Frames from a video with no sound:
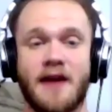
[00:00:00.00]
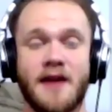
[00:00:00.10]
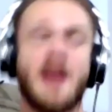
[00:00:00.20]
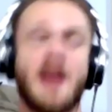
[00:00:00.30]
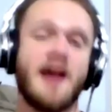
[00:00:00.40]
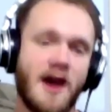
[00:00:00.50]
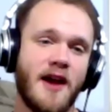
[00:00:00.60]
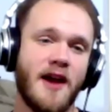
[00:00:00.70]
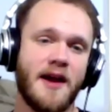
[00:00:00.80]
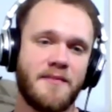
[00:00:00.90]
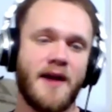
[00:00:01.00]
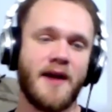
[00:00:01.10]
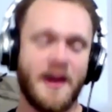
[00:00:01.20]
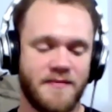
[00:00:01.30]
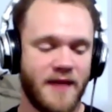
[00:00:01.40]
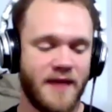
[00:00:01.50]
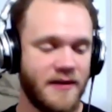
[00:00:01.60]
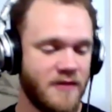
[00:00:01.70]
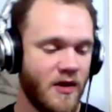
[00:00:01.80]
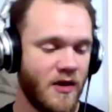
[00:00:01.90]
Yeah. I
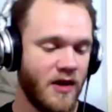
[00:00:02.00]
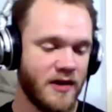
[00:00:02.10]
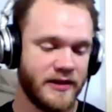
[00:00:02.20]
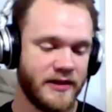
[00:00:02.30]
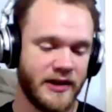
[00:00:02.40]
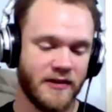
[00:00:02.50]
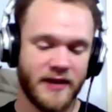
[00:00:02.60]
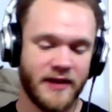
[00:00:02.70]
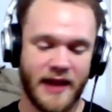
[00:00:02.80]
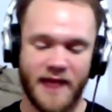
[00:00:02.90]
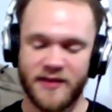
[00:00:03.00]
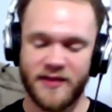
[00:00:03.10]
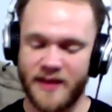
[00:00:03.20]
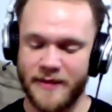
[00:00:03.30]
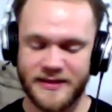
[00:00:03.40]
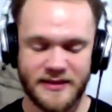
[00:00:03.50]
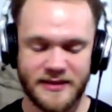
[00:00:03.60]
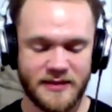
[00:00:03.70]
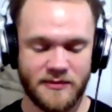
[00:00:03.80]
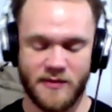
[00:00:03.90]
wholeheartedly agree. Every time I see
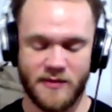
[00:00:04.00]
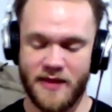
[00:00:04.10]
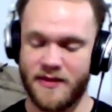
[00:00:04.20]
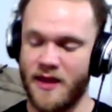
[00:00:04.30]
someone with,